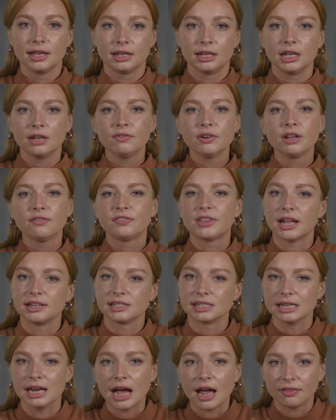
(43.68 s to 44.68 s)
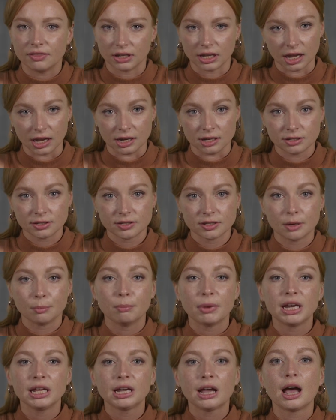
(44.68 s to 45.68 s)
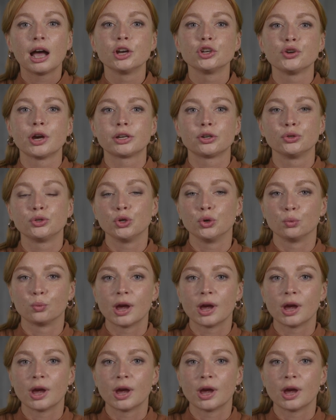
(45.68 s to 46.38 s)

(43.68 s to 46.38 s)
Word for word: Even if that's not the case, many contractors who